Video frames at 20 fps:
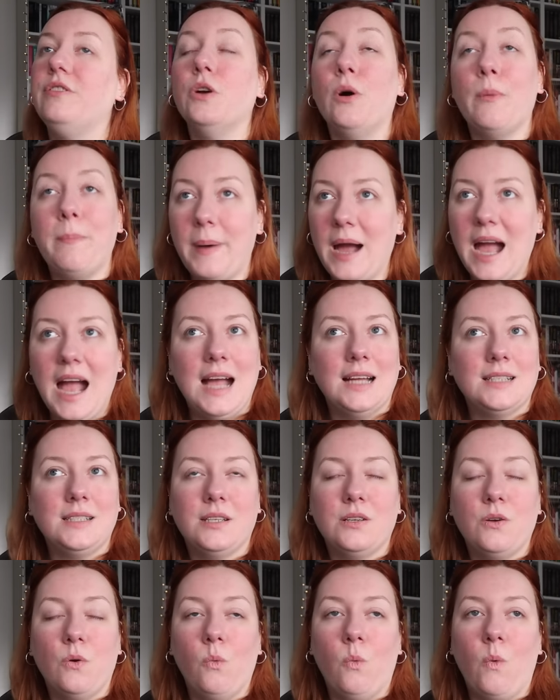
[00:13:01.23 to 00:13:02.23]
feel bad
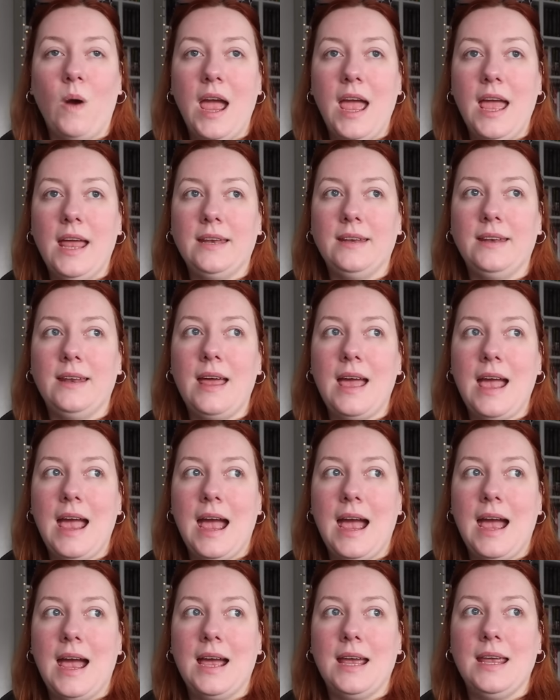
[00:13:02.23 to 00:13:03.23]
when
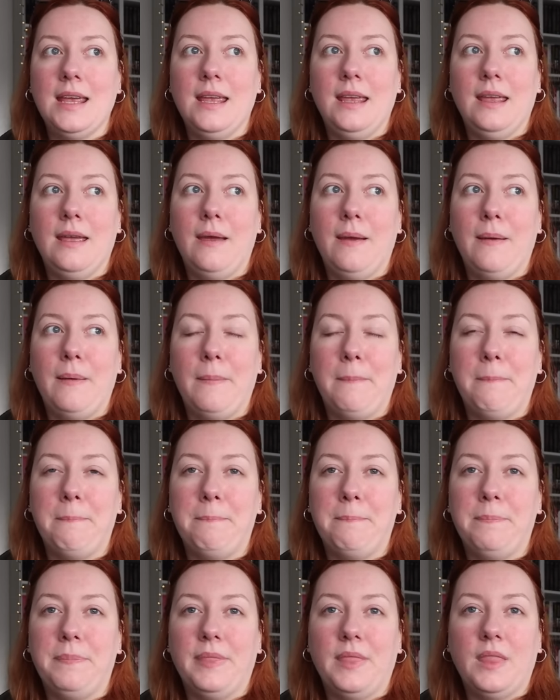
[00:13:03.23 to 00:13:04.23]
I
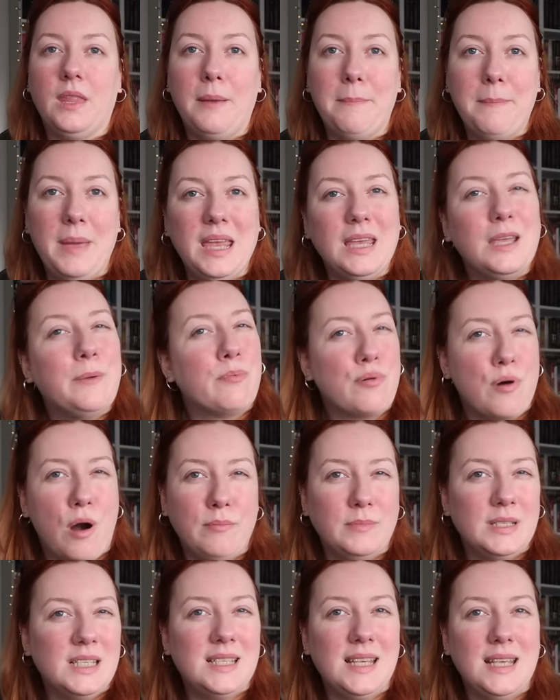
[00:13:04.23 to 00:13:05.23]
make
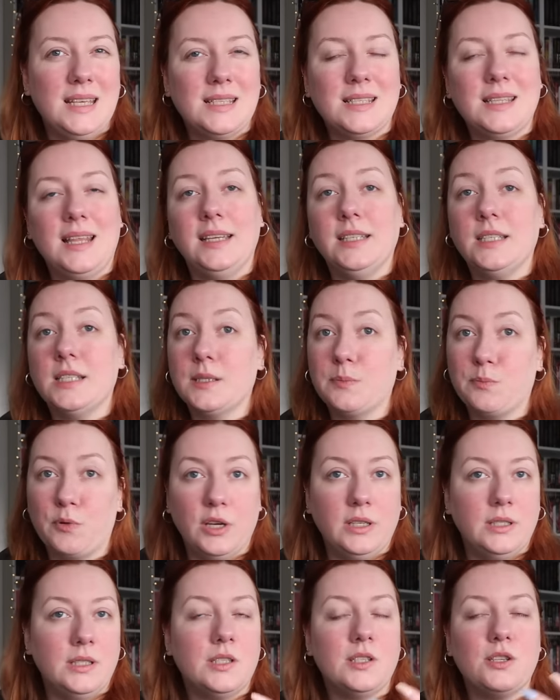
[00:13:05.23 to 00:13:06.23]
promises like
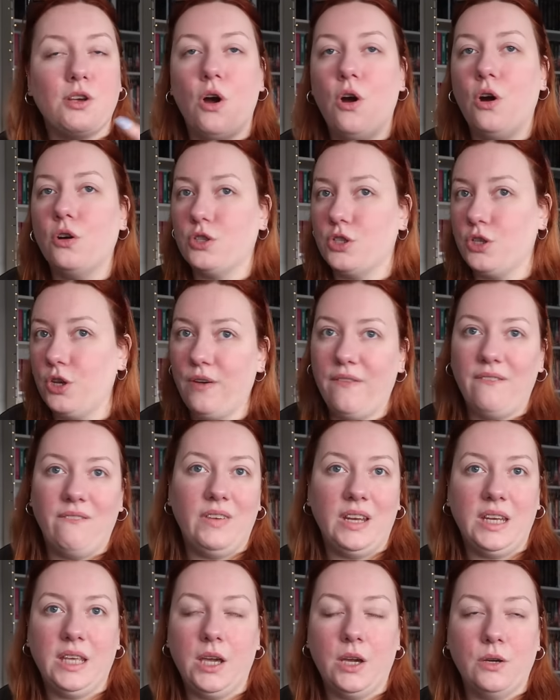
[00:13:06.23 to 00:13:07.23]
sprints or certain
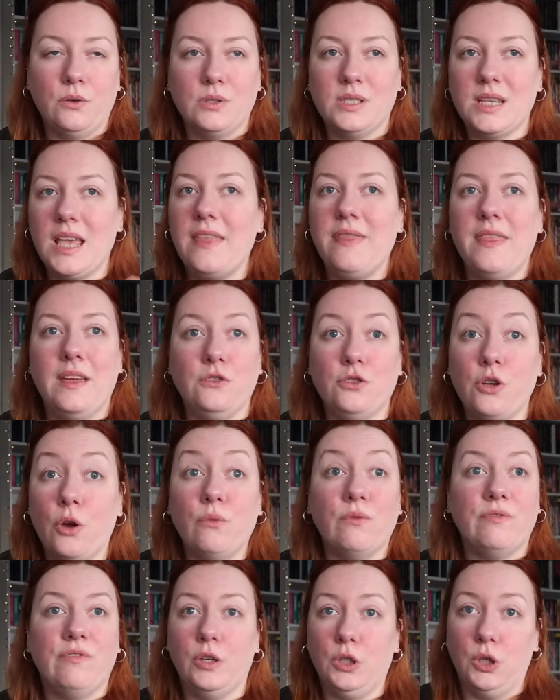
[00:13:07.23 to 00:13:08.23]
videos and then
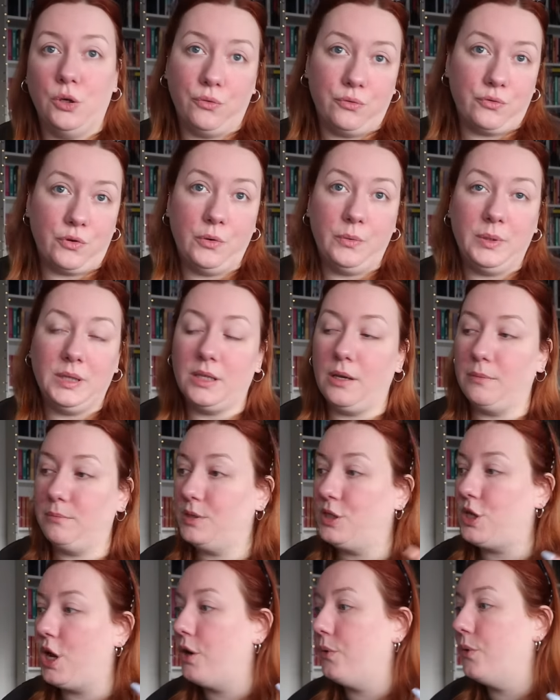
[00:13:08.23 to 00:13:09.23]
don't follow through with them.
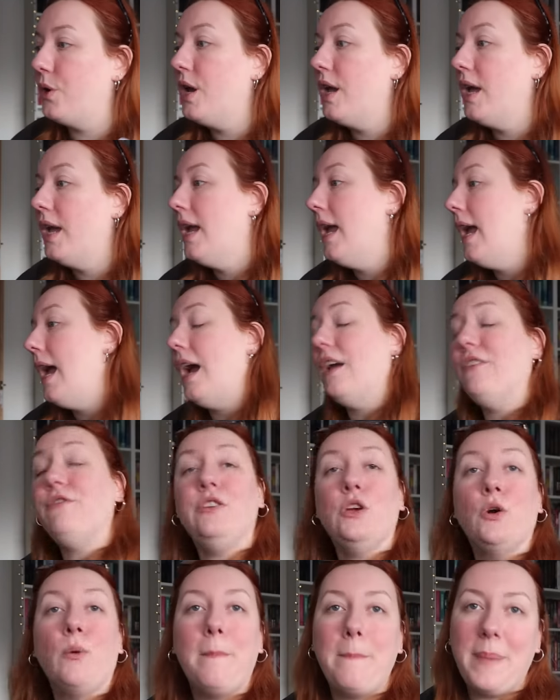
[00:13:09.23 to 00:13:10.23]
So I
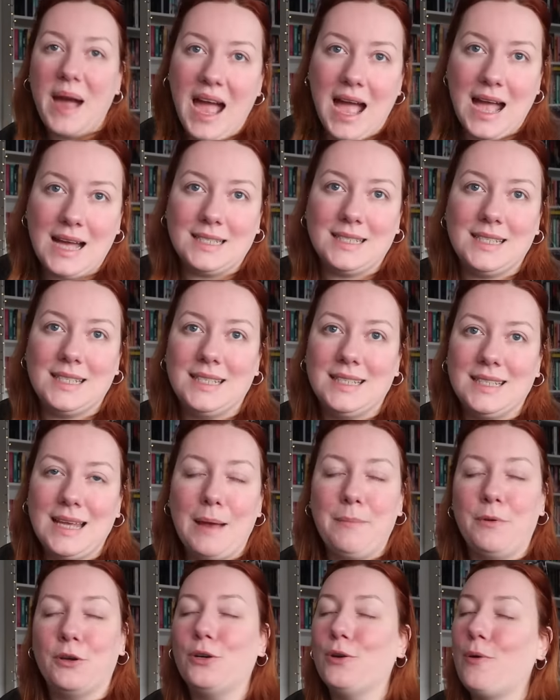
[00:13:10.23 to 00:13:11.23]
feel bad.
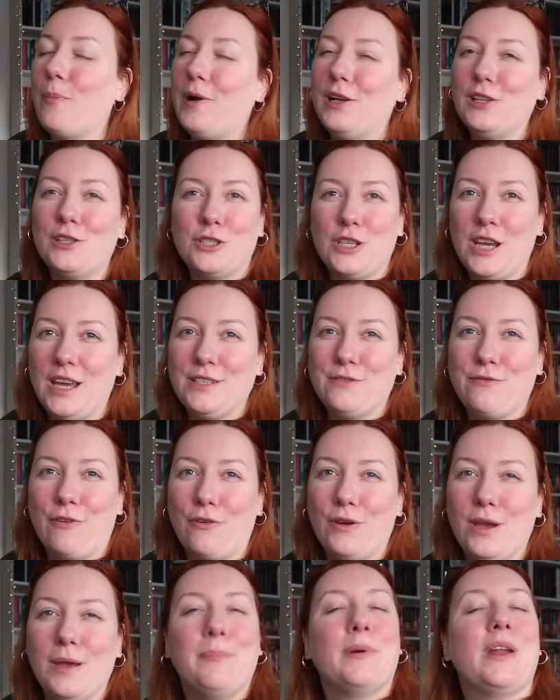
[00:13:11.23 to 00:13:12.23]
I'm not going to apologise
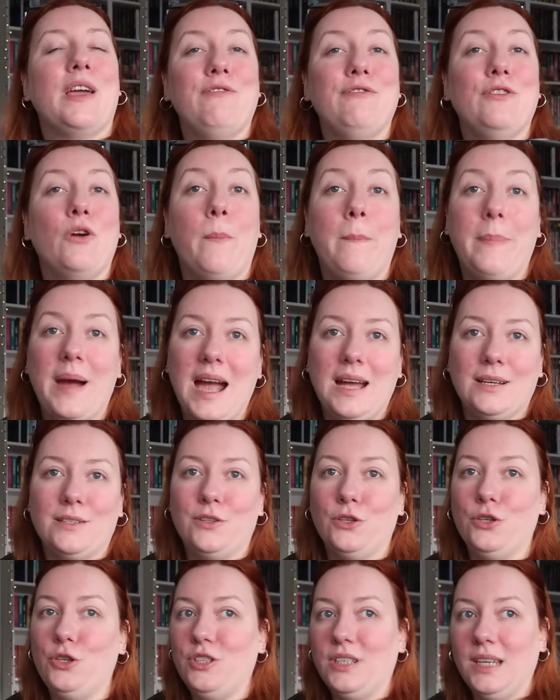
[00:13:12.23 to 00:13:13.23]
for it, but I feel bad
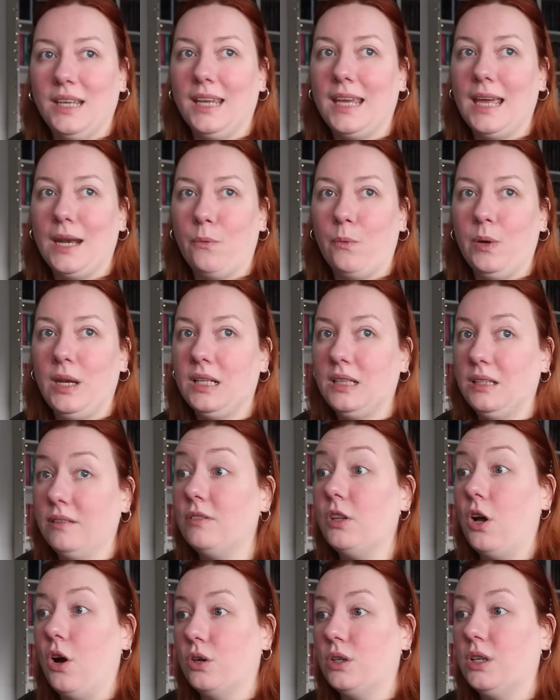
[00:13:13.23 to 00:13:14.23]
that you didn't get a weekly
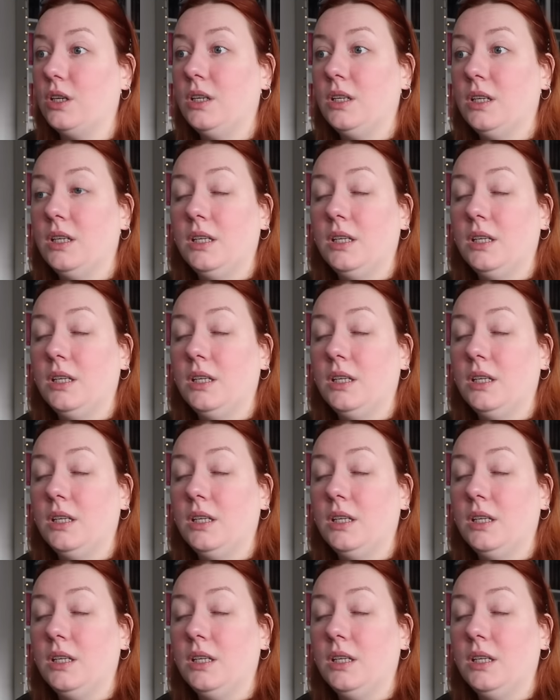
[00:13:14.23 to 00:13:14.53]
vlog